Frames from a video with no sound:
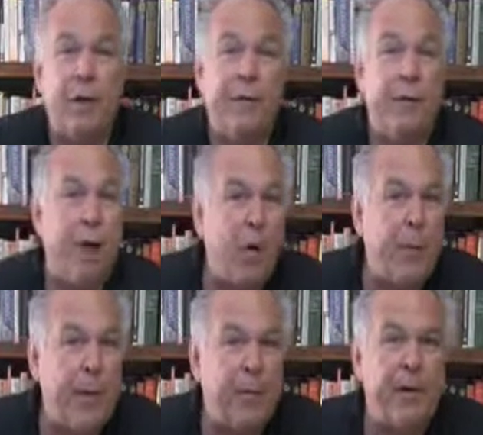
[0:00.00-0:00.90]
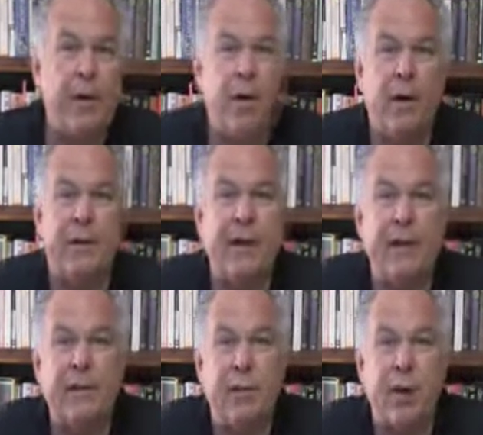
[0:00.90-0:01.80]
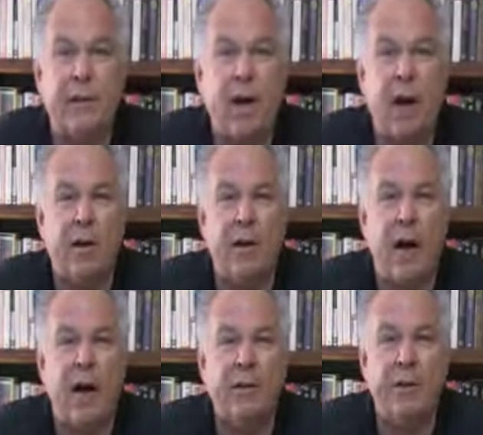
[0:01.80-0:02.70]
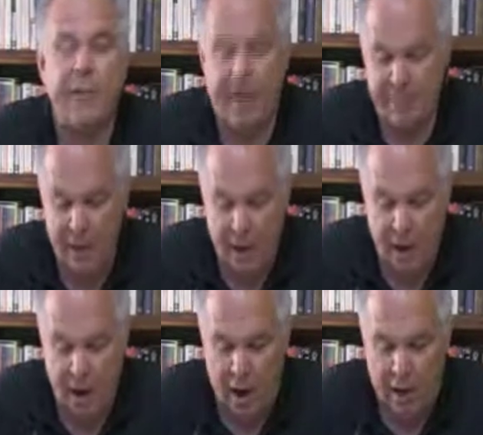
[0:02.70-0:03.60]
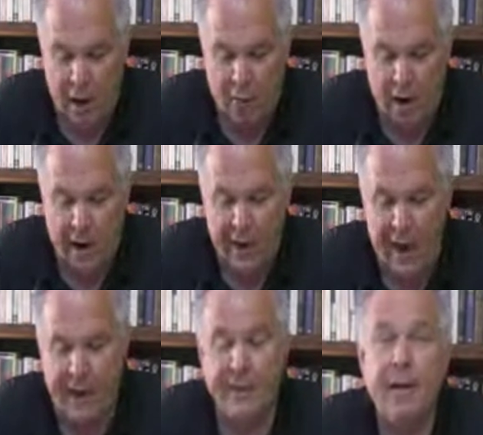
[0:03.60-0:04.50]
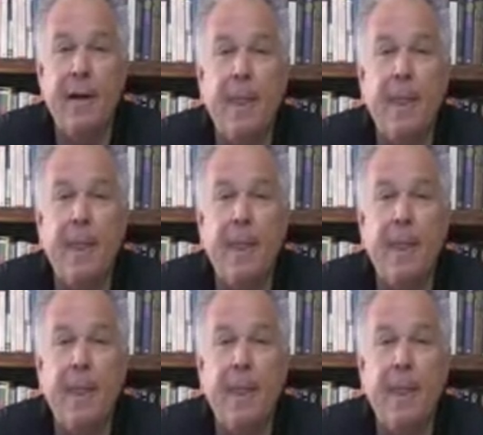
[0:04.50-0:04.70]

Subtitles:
or if you know people in the organization, you want to talk to them, go right ahead.